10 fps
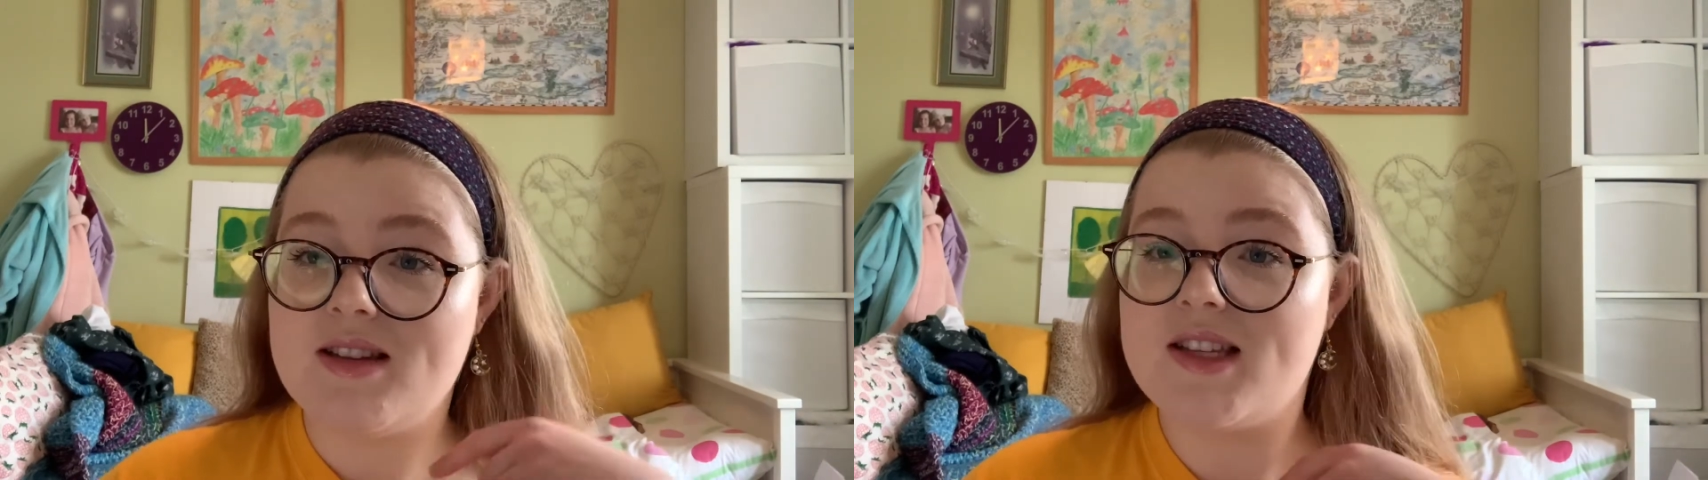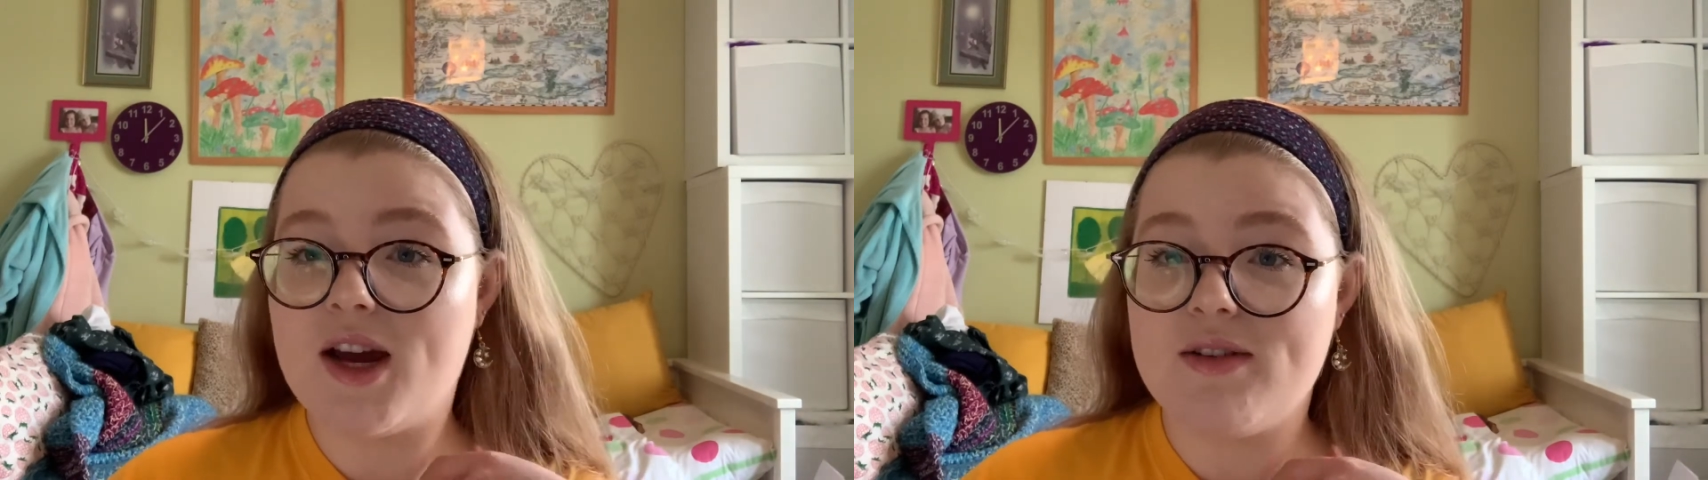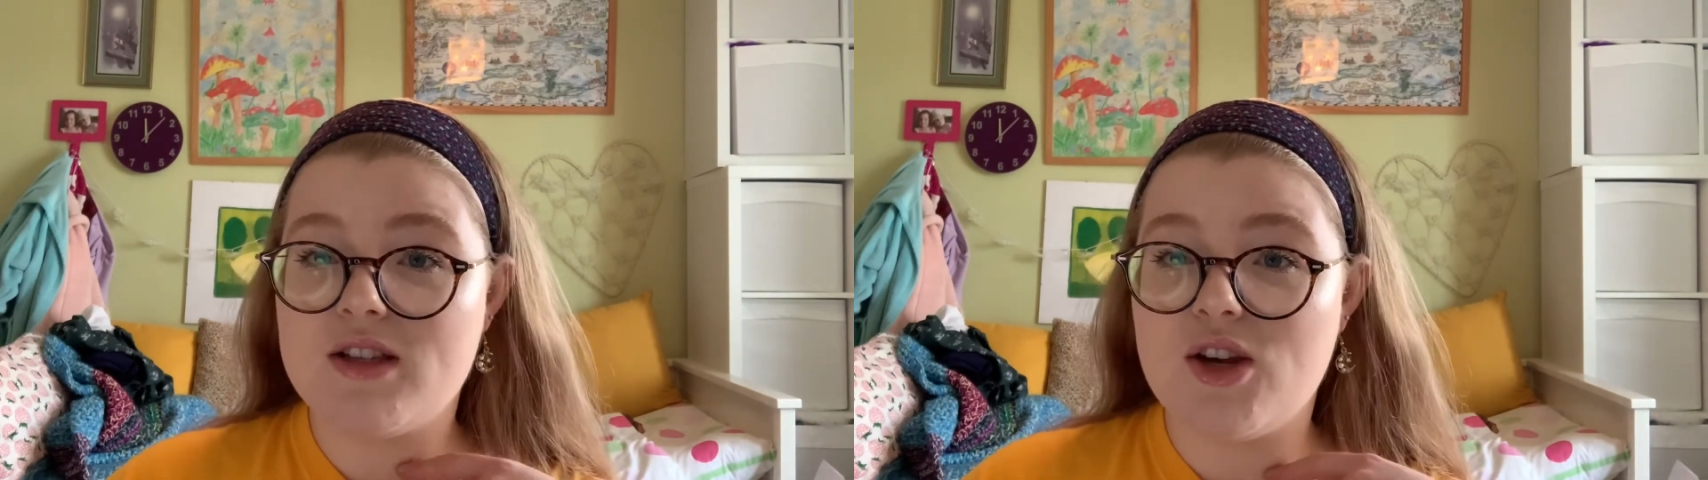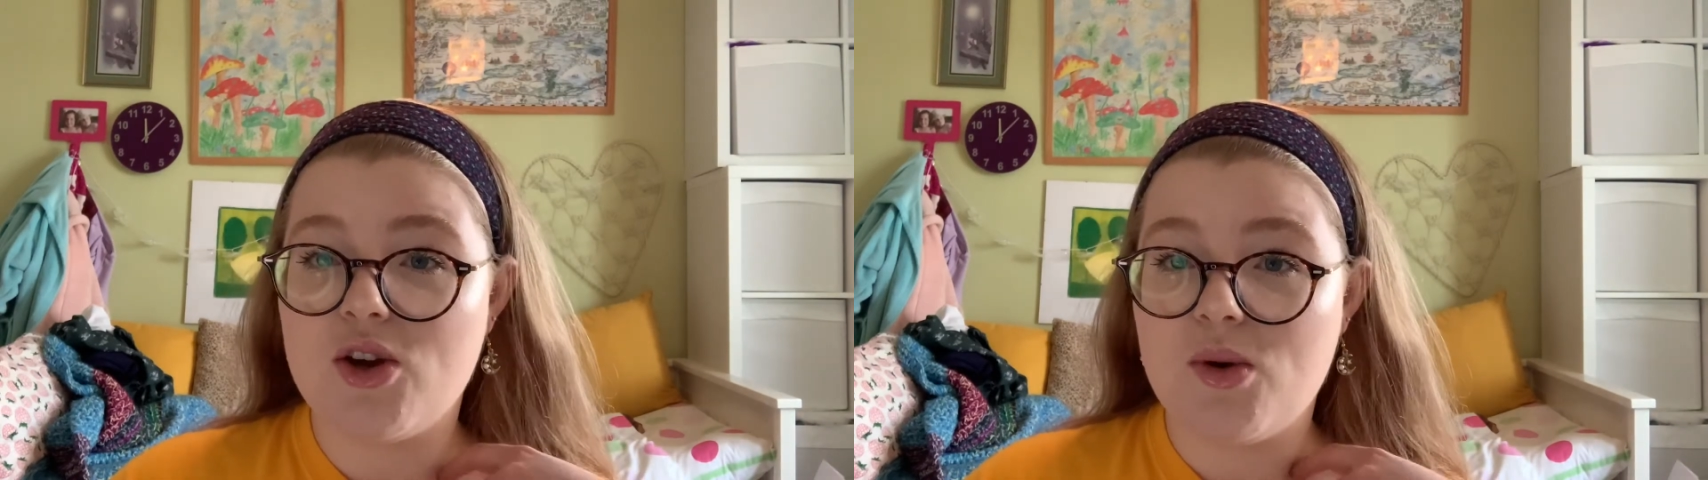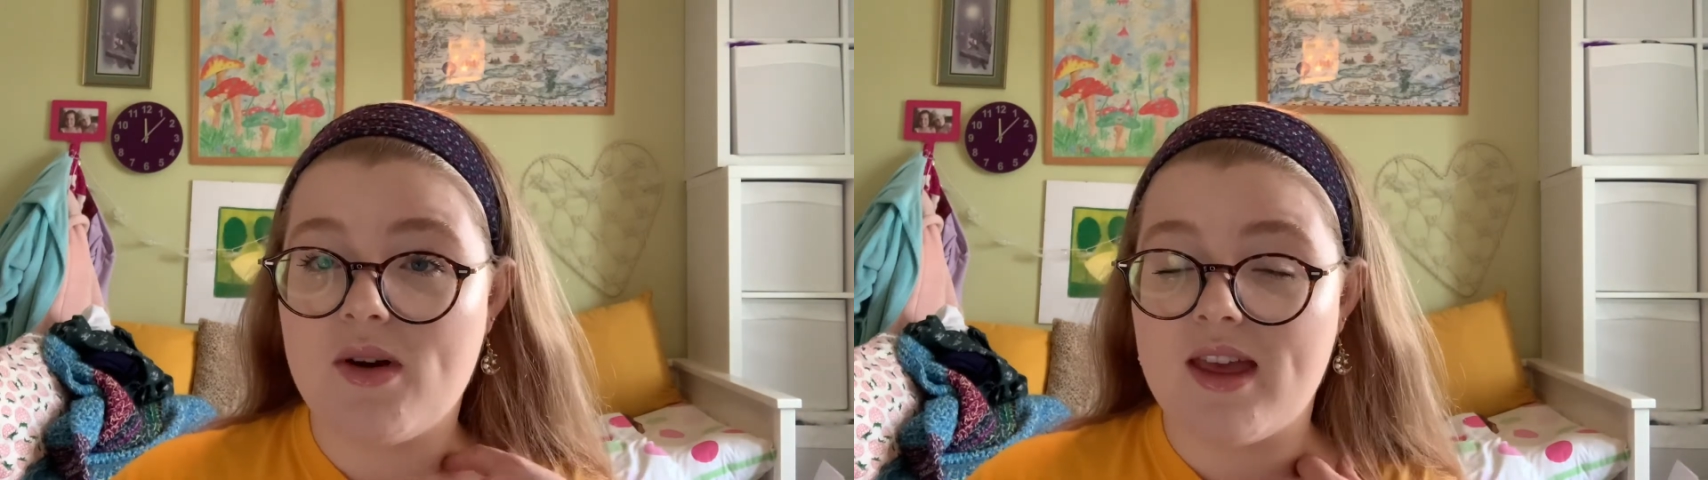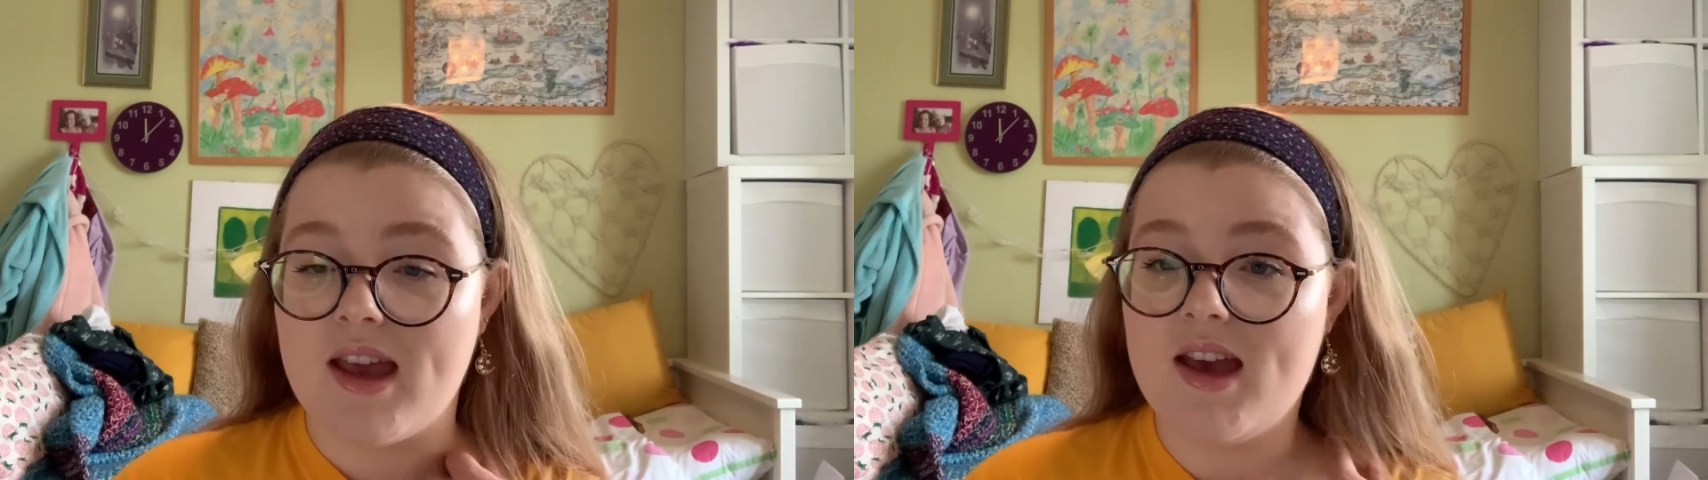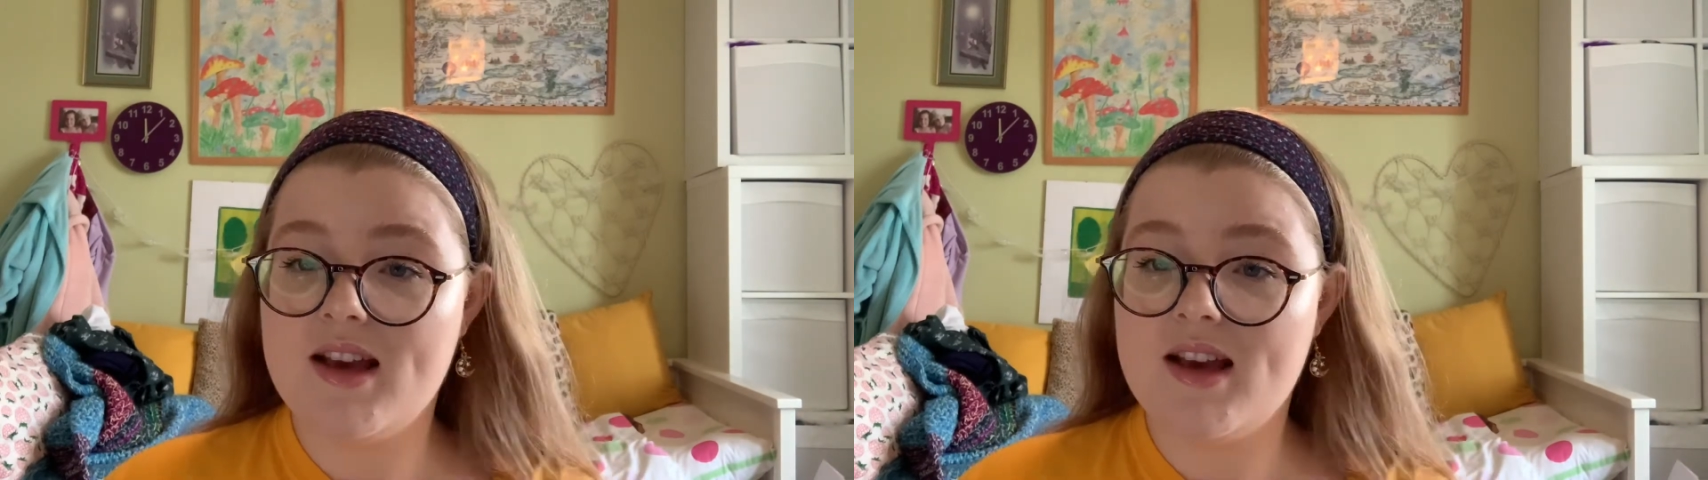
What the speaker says: Diaries 2 where they